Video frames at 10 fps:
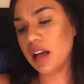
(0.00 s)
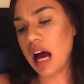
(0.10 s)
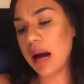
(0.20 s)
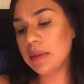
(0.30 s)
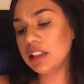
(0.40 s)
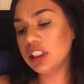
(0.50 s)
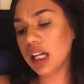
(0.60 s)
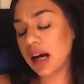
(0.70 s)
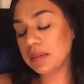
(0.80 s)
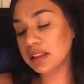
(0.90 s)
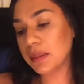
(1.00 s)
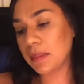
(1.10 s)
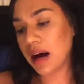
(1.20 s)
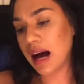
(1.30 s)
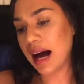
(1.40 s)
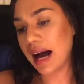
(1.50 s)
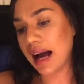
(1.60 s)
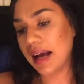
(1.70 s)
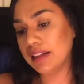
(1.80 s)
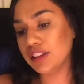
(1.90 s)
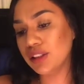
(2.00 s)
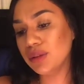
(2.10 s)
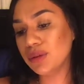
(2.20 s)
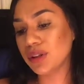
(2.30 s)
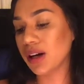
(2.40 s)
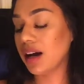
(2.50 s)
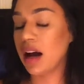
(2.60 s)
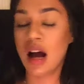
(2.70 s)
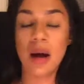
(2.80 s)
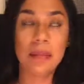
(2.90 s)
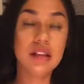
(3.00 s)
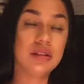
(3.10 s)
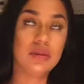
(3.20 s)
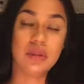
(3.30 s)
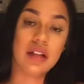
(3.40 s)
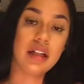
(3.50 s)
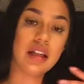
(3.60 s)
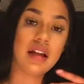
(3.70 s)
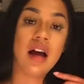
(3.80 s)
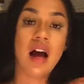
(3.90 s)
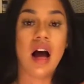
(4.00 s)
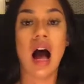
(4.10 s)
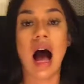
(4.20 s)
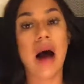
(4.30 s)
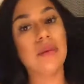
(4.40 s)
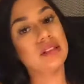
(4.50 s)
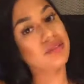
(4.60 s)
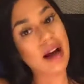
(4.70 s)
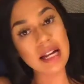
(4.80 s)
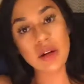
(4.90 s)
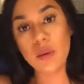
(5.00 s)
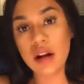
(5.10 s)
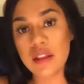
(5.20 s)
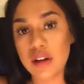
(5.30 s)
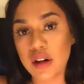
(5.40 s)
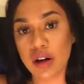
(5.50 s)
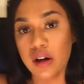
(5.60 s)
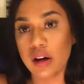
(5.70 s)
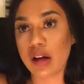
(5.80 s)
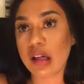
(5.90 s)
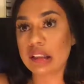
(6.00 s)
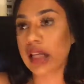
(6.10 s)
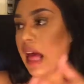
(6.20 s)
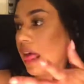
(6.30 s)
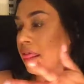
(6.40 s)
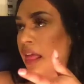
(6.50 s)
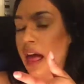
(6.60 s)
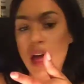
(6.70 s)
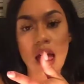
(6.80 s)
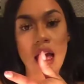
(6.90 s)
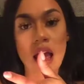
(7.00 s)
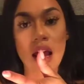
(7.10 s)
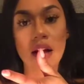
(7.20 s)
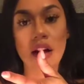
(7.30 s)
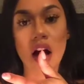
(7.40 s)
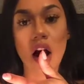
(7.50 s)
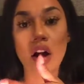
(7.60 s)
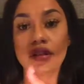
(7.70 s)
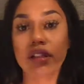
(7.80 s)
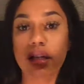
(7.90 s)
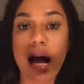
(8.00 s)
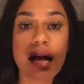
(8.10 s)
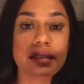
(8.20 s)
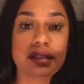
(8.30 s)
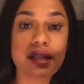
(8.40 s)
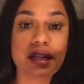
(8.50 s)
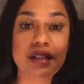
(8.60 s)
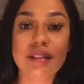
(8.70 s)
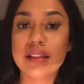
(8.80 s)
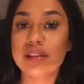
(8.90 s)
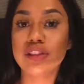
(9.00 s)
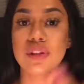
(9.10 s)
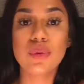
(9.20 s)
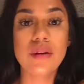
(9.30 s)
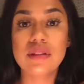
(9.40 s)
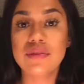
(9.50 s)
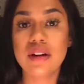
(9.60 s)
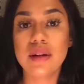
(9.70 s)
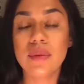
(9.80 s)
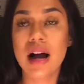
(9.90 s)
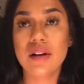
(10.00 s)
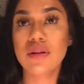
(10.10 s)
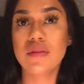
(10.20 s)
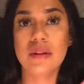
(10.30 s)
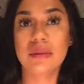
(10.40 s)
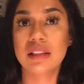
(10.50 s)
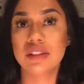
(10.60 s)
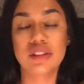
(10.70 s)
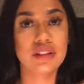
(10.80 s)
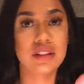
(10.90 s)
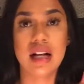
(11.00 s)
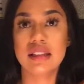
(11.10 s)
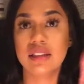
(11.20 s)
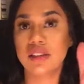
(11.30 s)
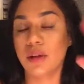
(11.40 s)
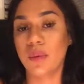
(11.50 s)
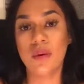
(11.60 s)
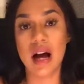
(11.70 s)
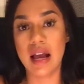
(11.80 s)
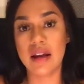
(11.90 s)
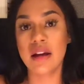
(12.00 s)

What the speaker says: I've been jumped by two girls. This is ridiculous. I was fighting one of the girls, and then her cousin, sister, whoever the fuck, well, I don't know if they were sisters or cousins or what,